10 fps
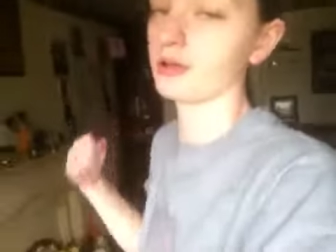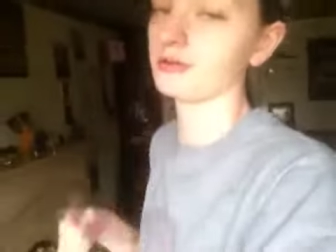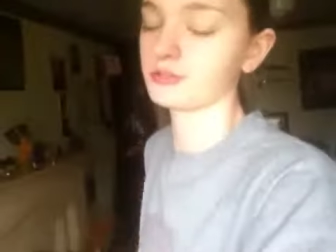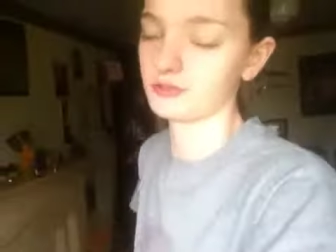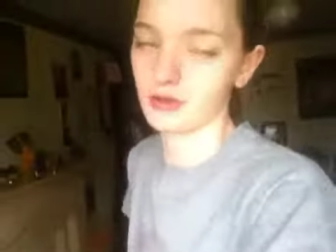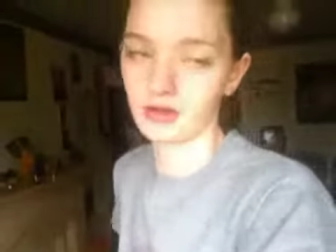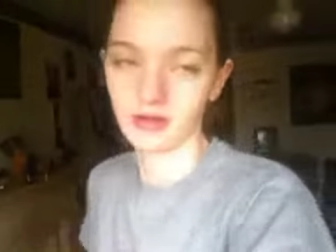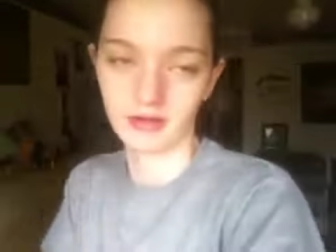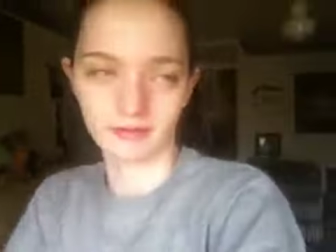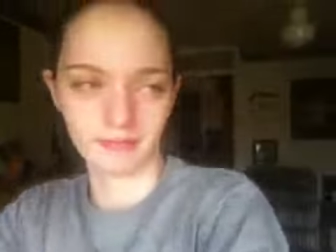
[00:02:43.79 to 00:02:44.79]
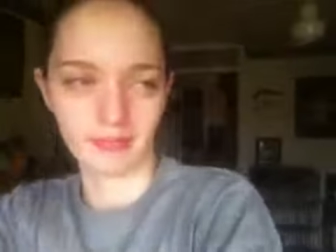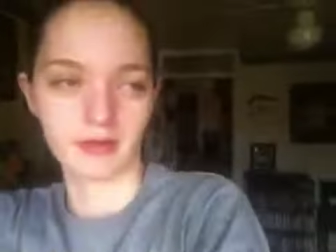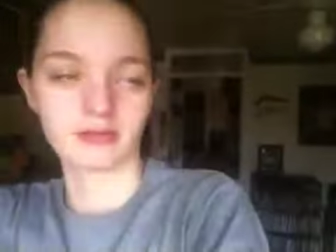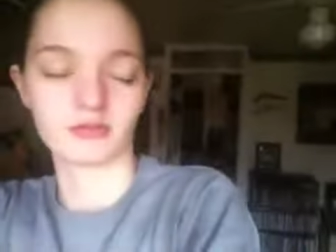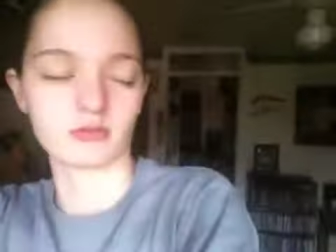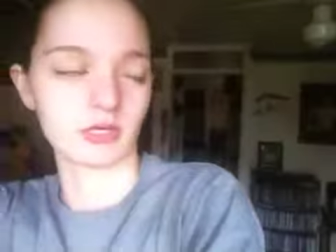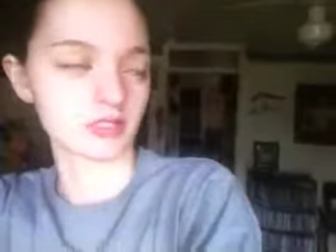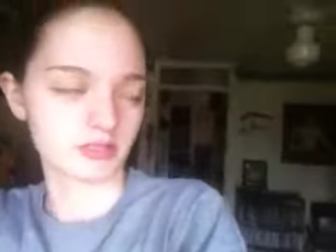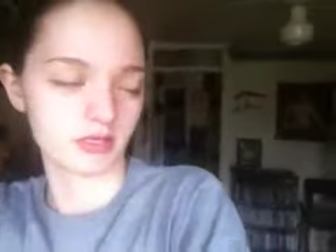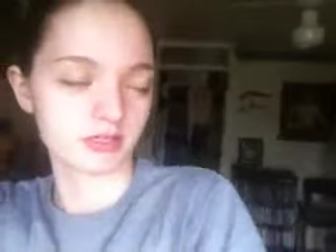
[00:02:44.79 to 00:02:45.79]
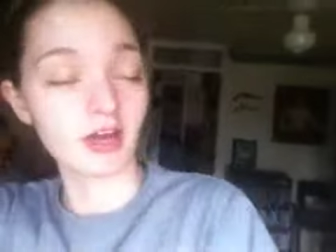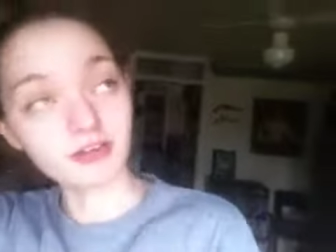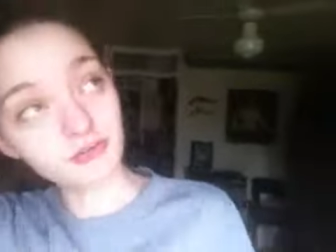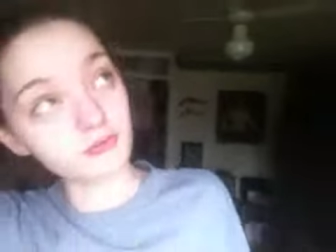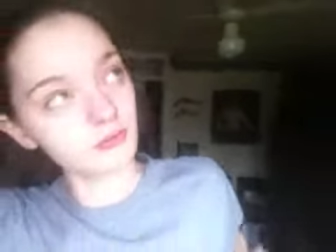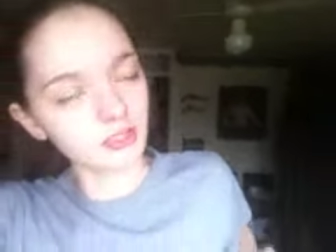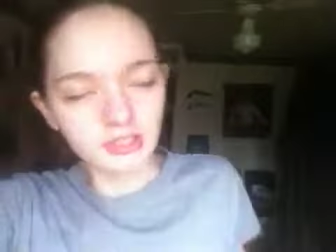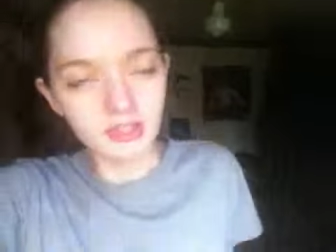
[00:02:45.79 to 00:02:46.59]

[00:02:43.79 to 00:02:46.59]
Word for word: I don't do it. Uh, I don't do exercise. I do.